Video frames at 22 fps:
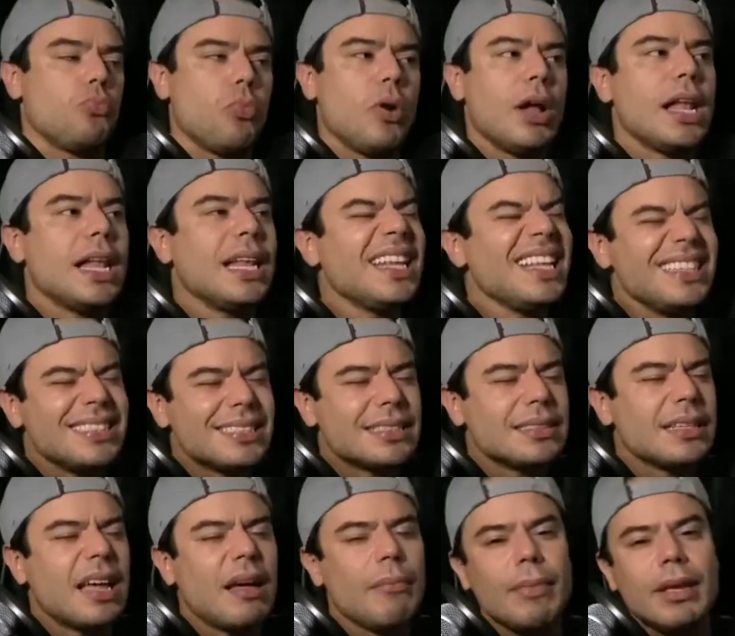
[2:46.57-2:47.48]
Well, at
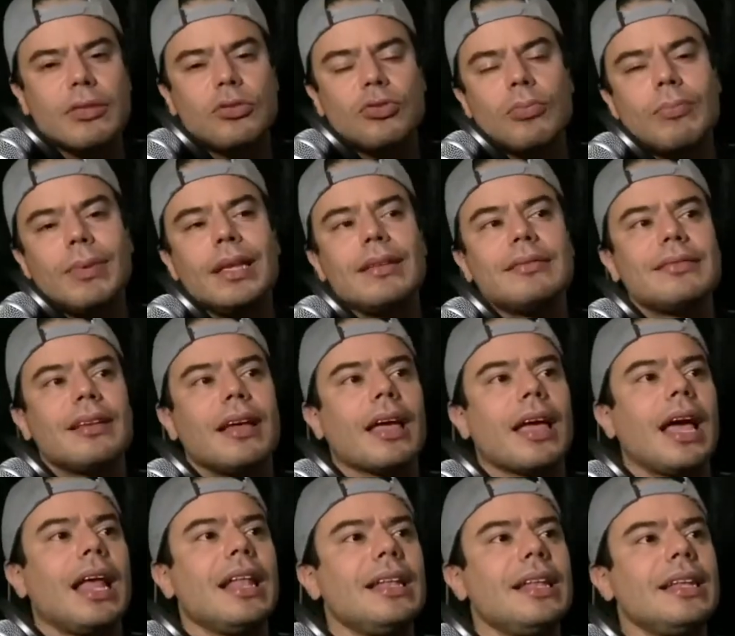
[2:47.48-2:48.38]
least to me it's
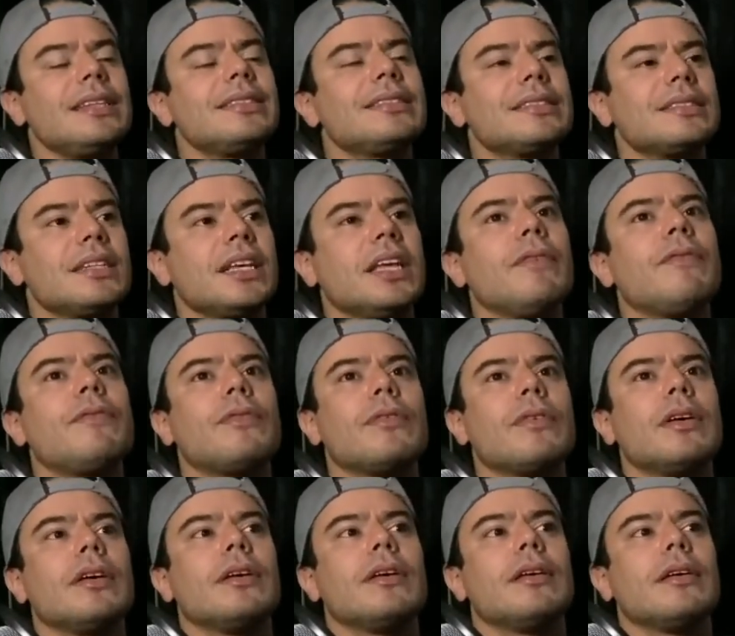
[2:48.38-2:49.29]
like at least if
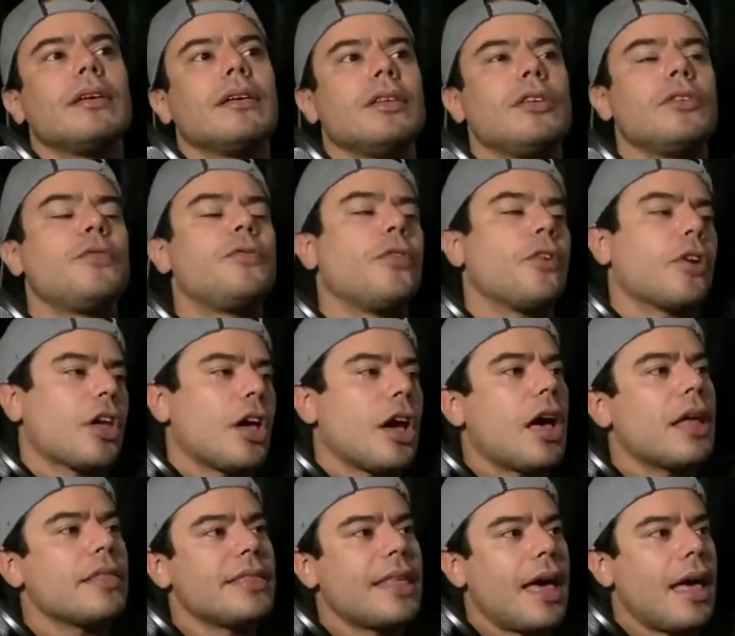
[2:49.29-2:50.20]
you
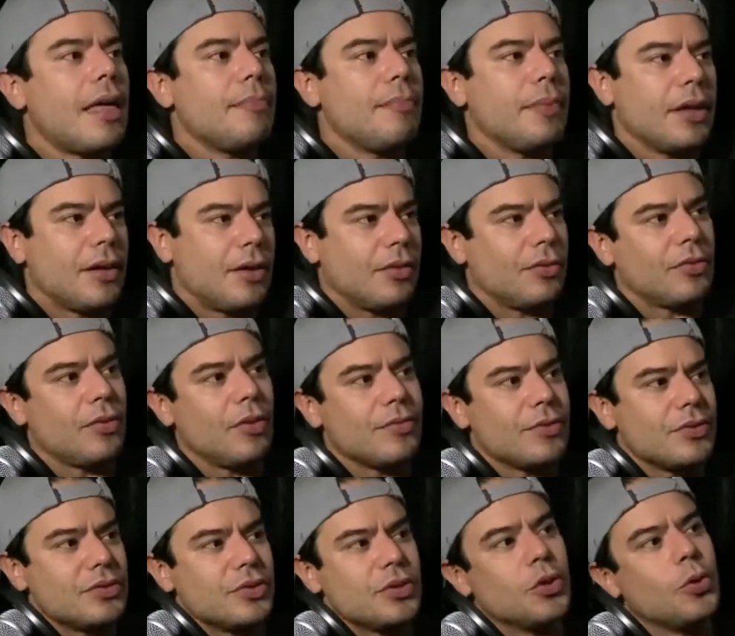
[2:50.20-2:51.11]
forgot that because
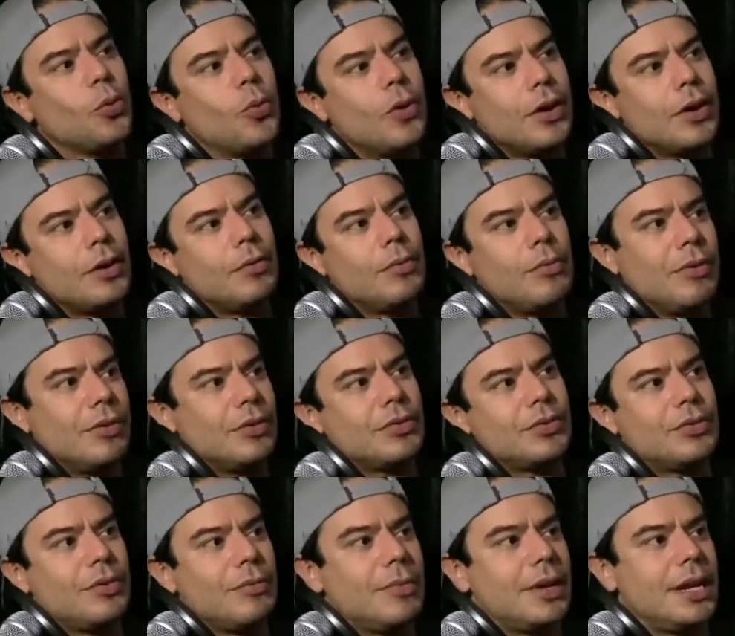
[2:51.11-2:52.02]
obviously you were with
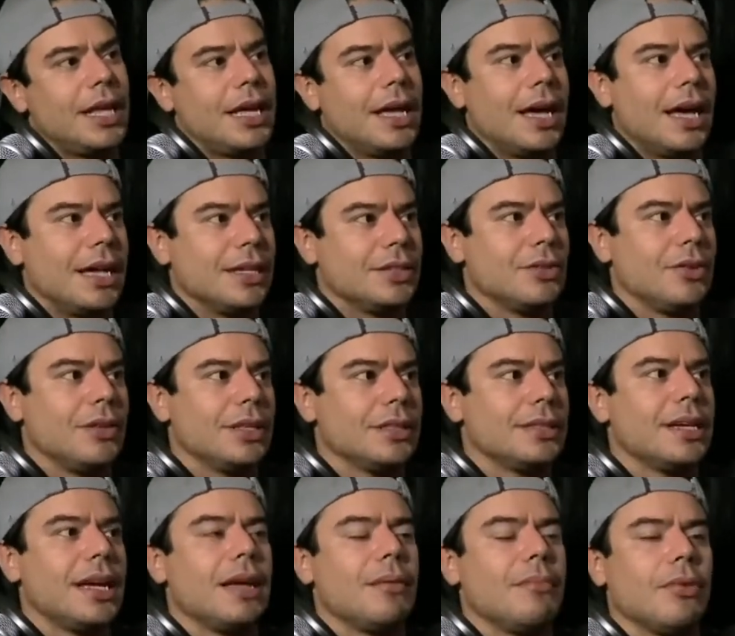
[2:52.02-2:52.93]
so many guys all the
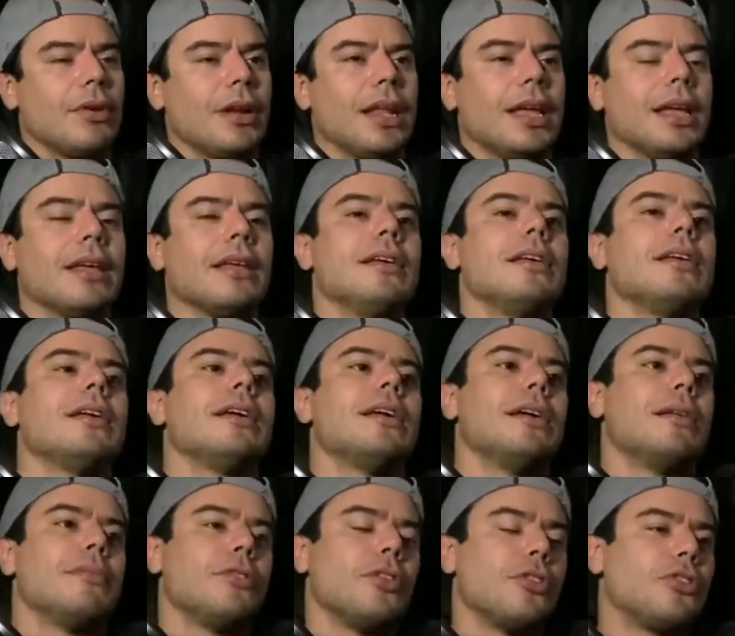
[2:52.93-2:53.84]
time, but
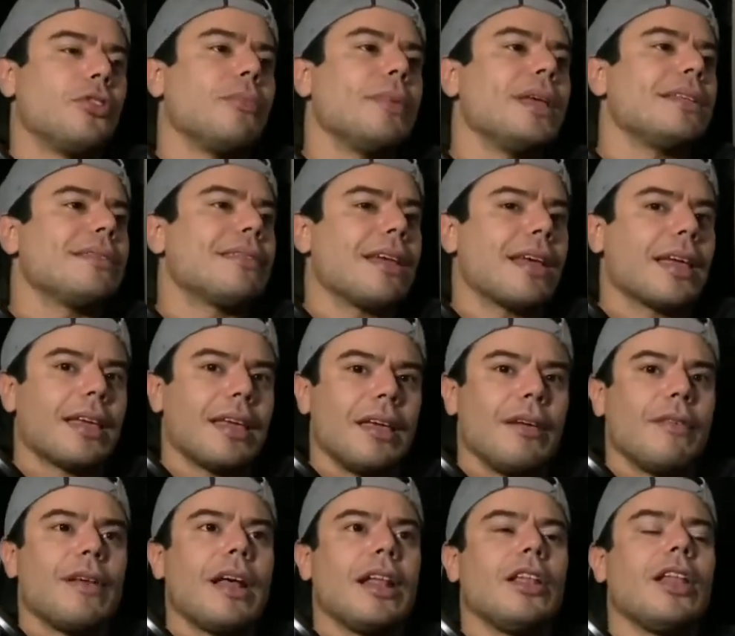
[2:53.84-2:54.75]
to me it's like
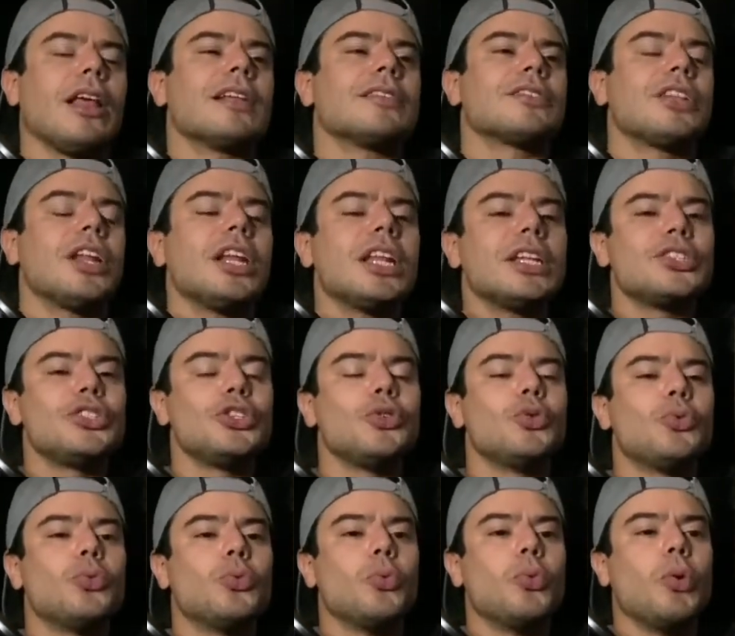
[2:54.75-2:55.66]
as long as
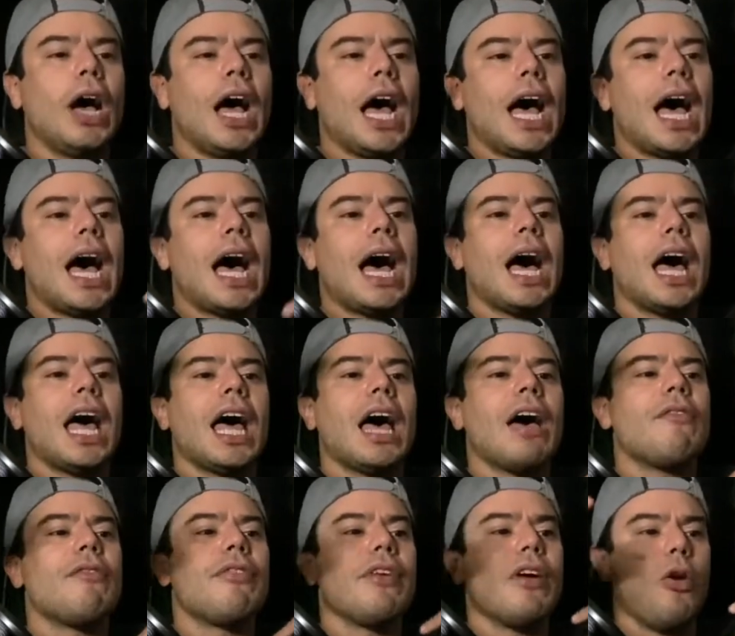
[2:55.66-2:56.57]
you
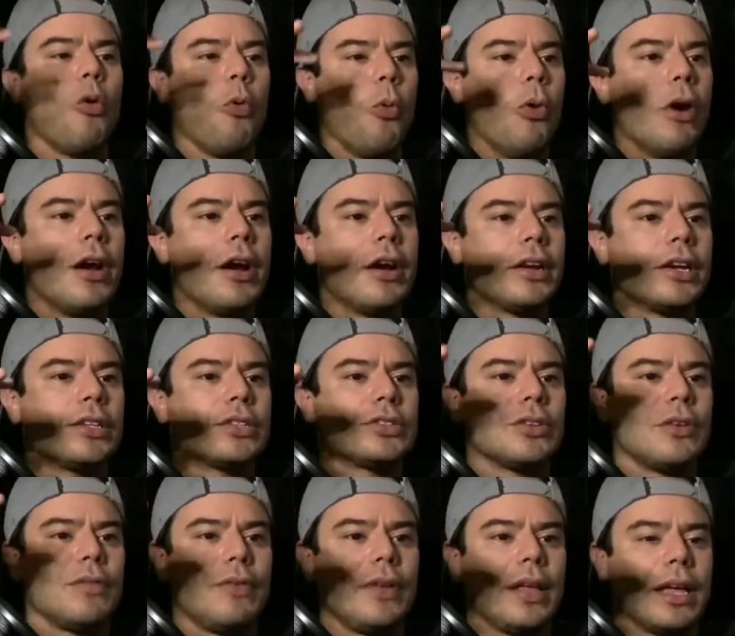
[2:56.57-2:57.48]
have the
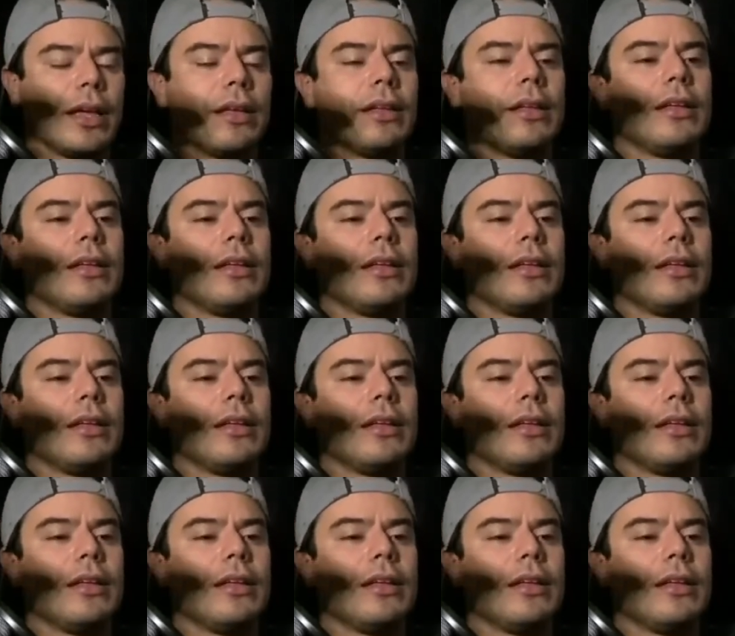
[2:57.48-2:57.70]
awareness of let's